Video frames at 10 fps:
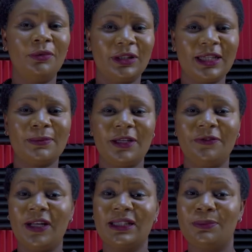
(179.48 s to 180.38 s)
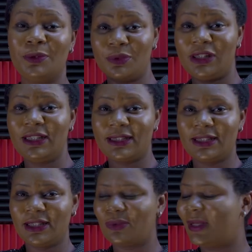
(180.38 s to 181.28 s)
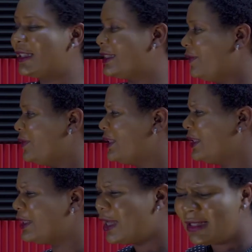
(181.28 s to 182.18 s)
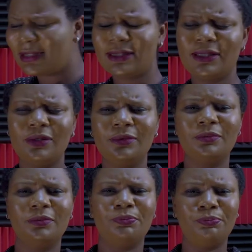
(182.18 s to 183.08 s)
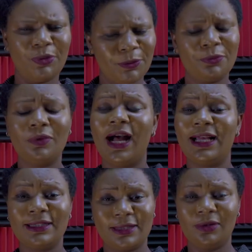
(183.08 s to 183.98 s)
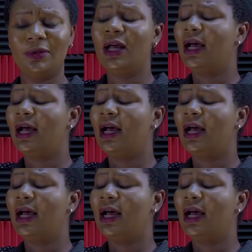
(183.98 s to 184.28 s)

despite the fact it's been released since 2017, still people are still